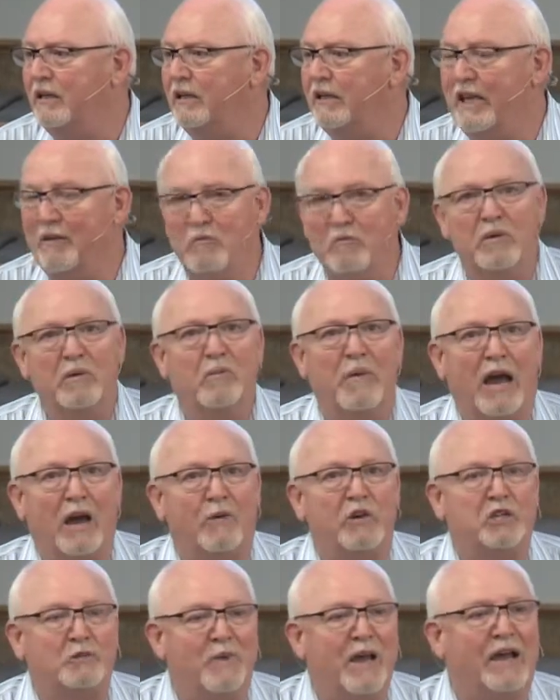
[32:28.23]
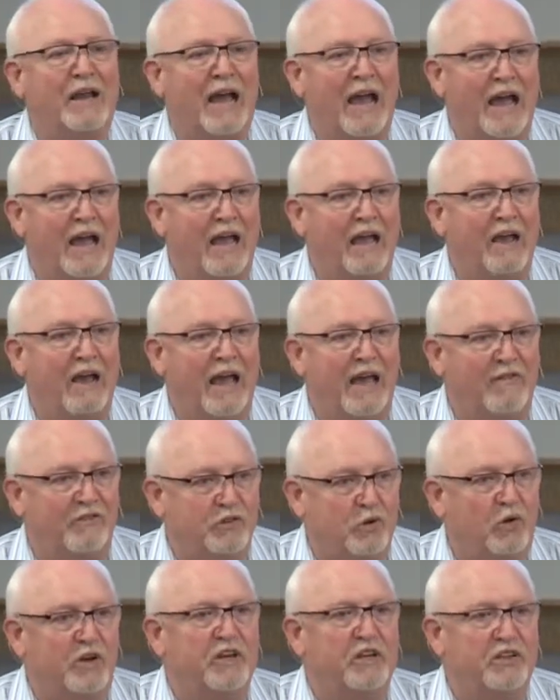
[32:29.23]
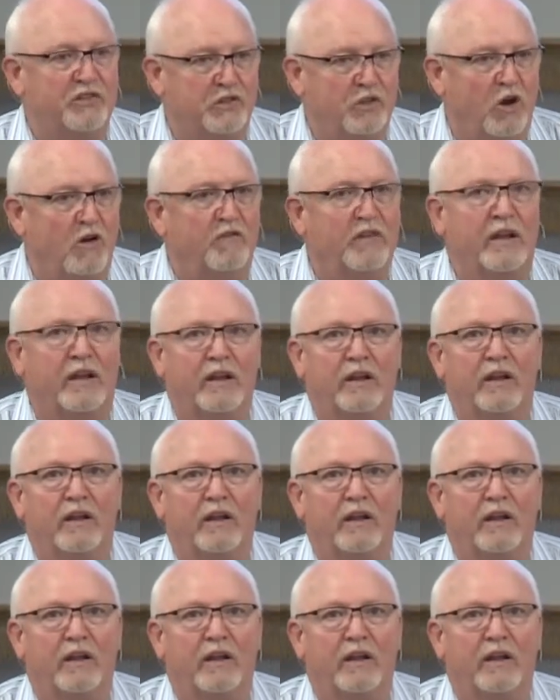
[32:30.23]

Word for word: Give me my respect. I have certainly deserved it.